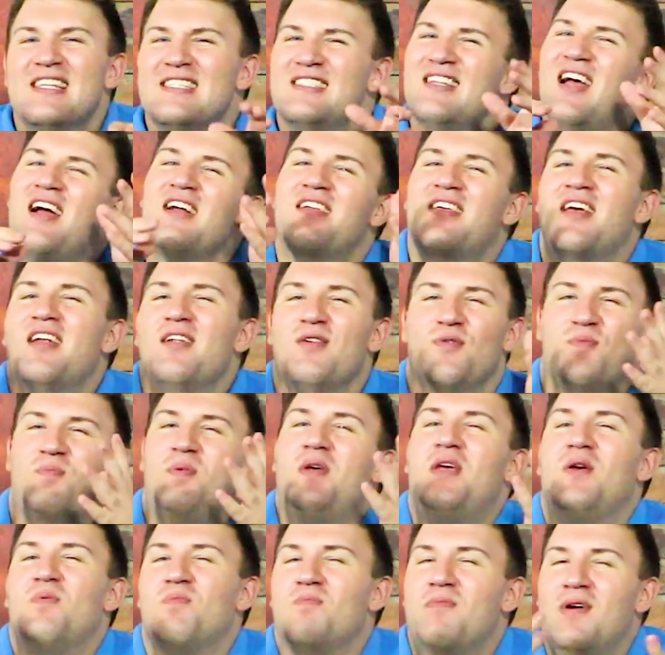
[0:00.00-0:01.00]
It's not gonna
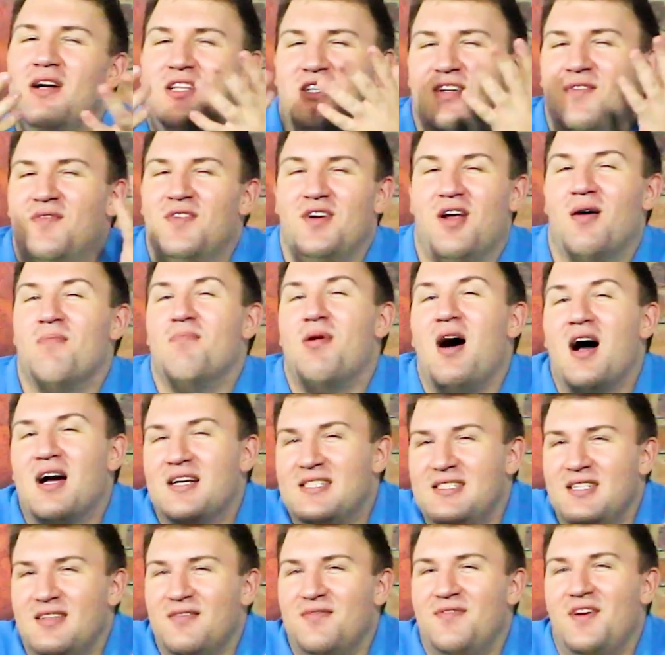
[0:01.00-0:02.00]
be much of an
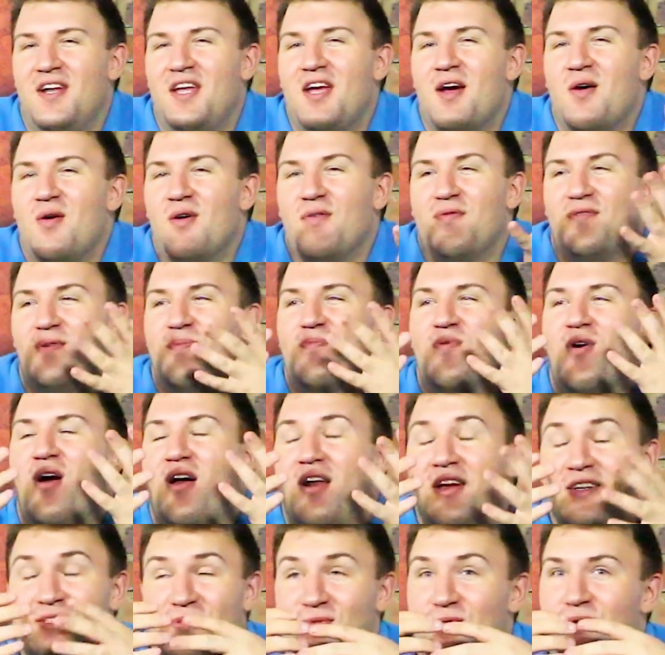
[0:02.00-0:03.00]
unboxing video if the
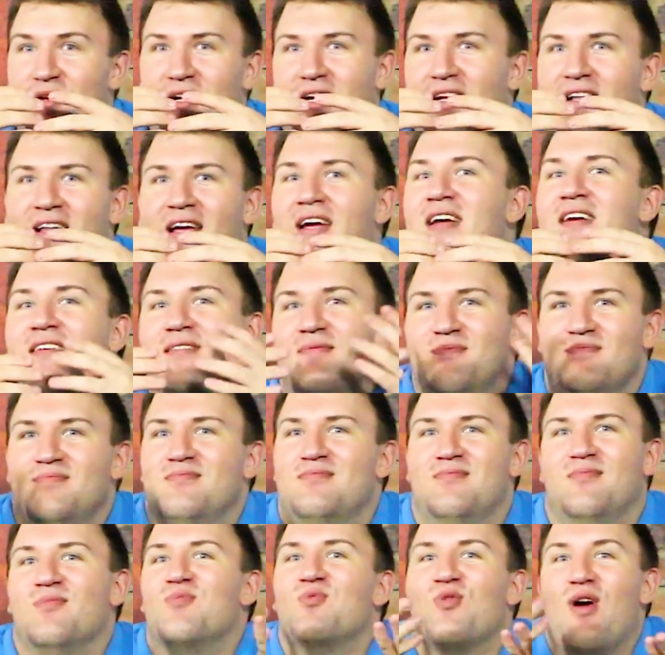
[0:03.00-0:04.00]
product's already like
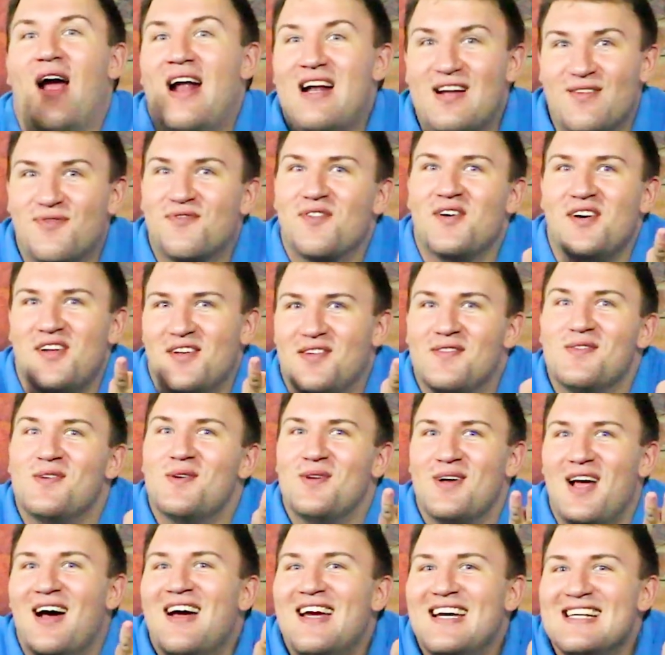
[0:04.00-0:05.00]
right in front of
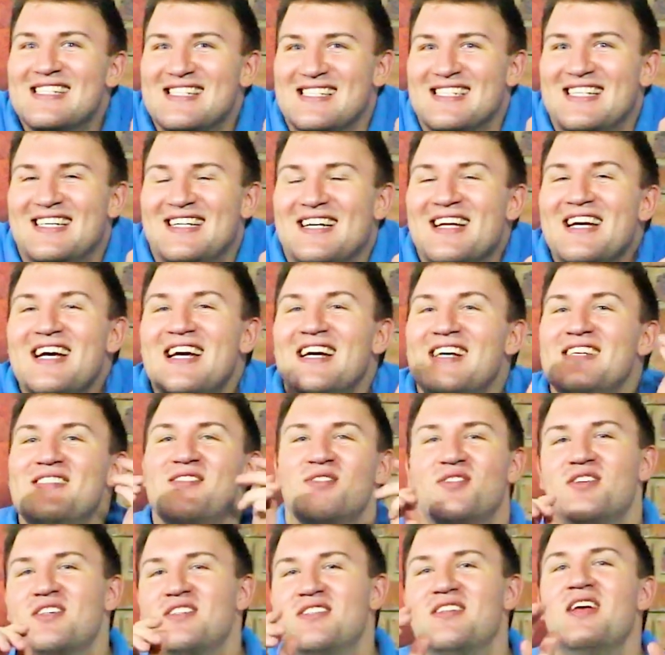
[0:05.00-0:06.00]
you, is it?
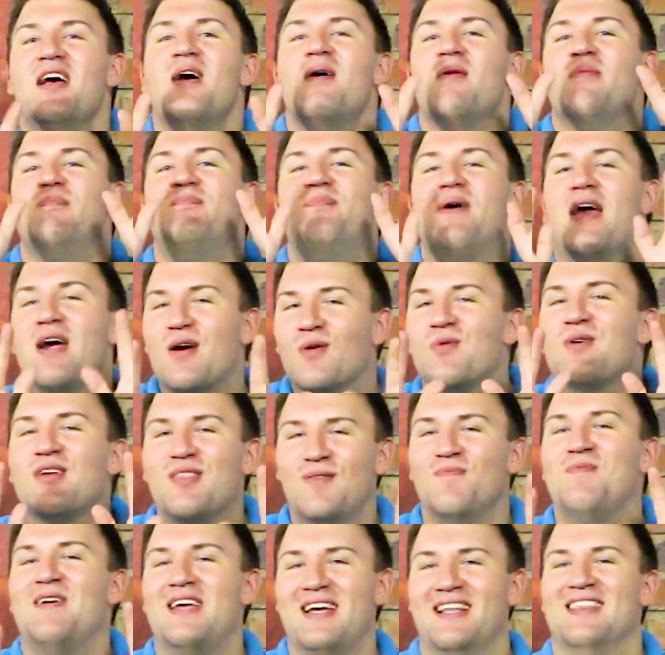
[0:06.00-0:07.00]
So just bear
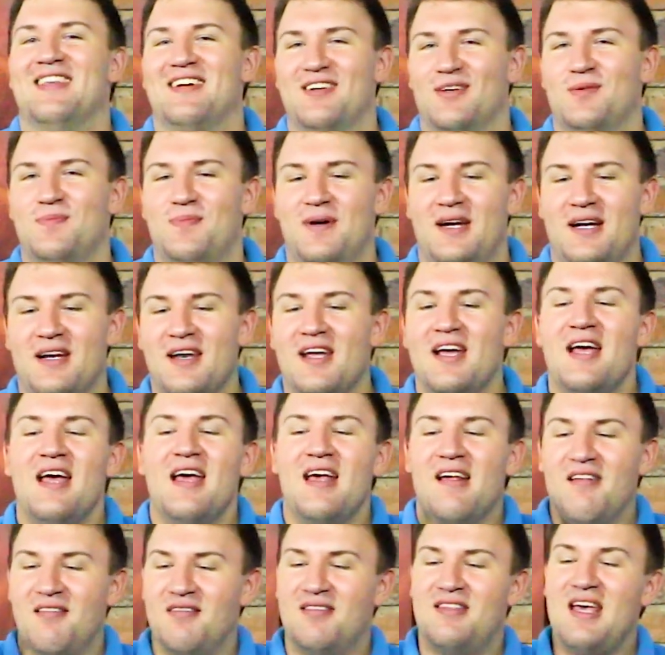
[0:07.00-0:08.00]
with me a little bit.
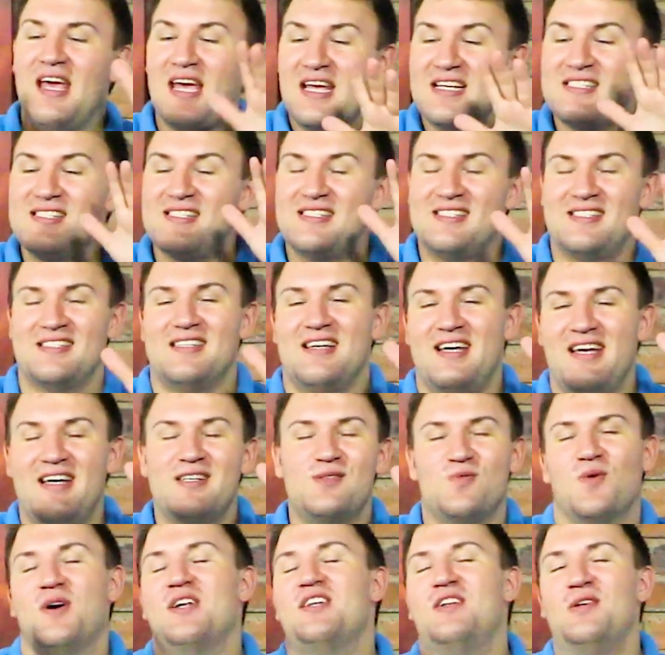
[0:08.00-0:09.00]
This
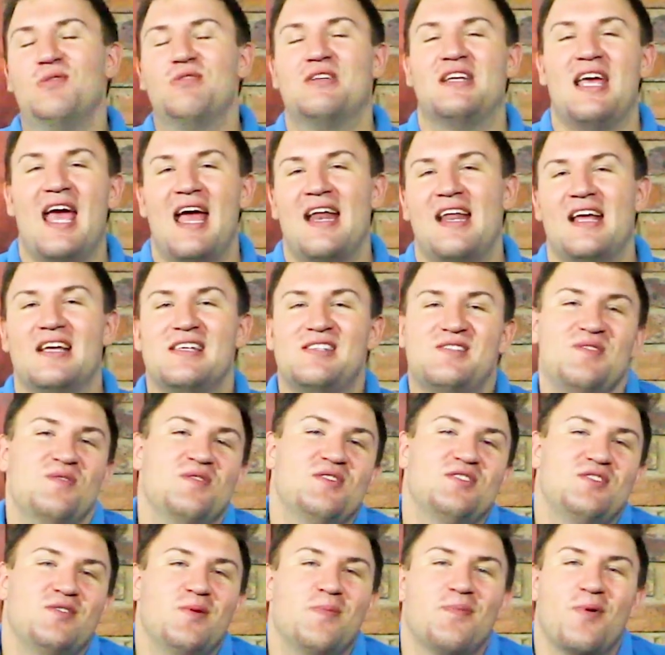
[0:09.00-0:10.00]
is what you get as
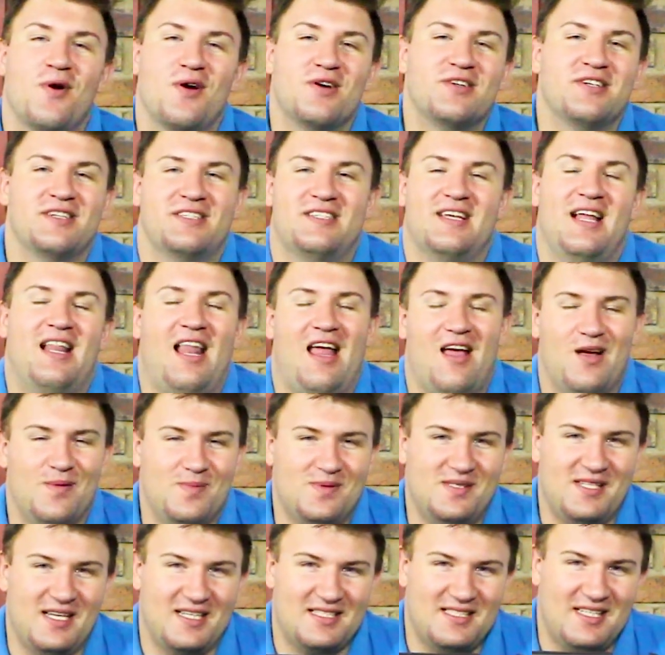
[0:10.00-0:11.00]
soon as you purchase a
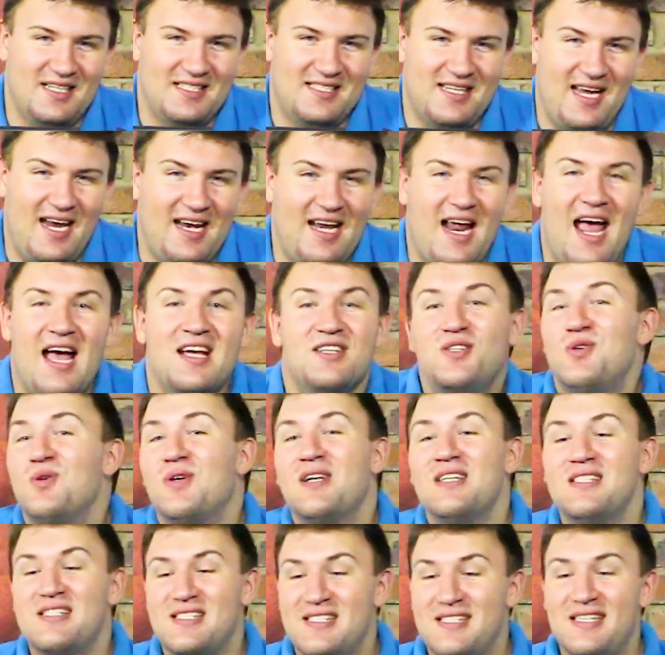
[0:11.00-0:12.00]
LAUBE 668. As you
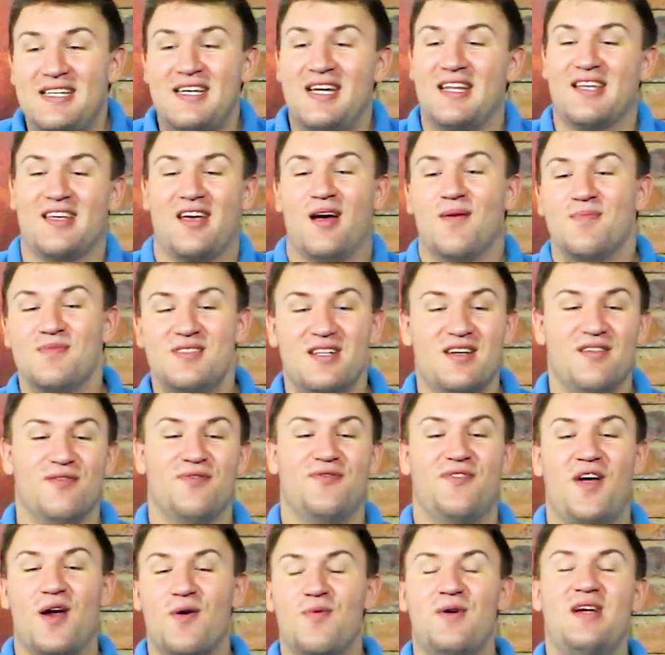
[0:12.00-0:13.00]
can see, it comes in a
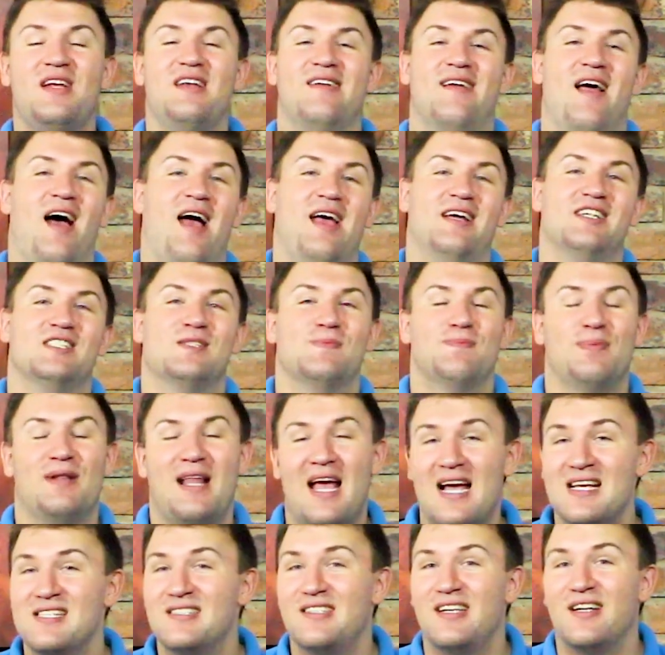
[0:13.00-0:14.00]
very nice
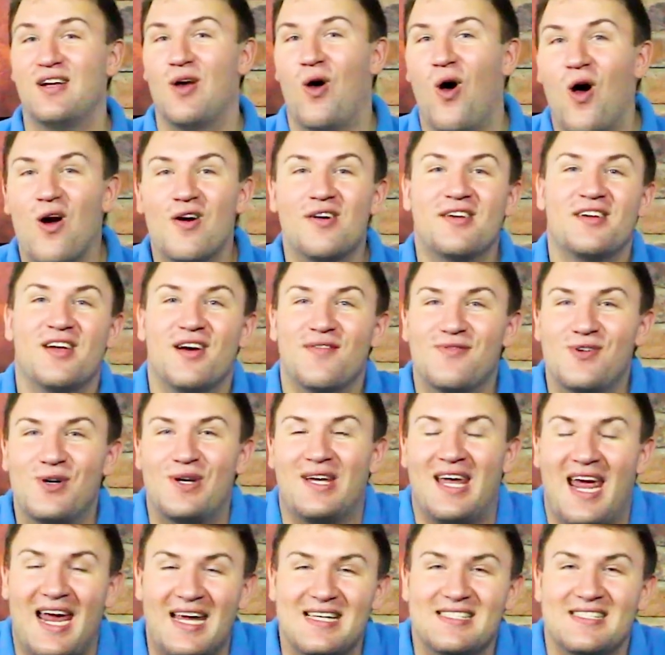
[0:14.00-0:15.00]
plastic
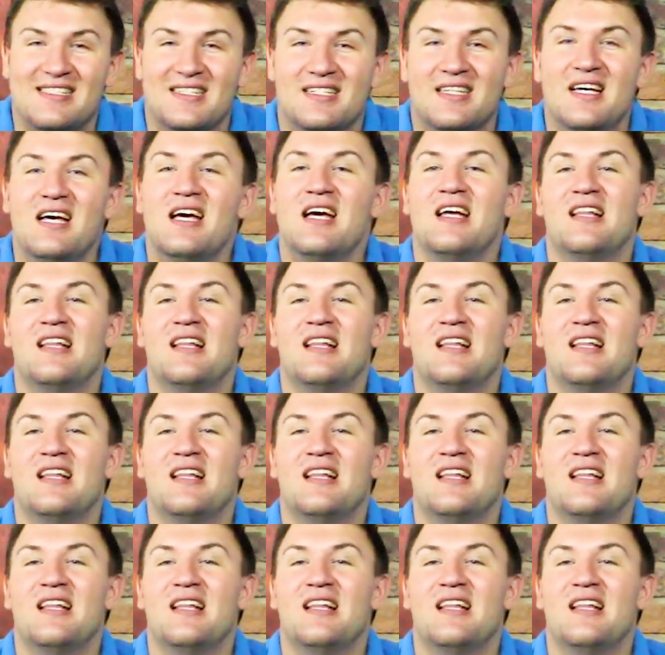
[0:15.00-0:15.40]
hardcover casing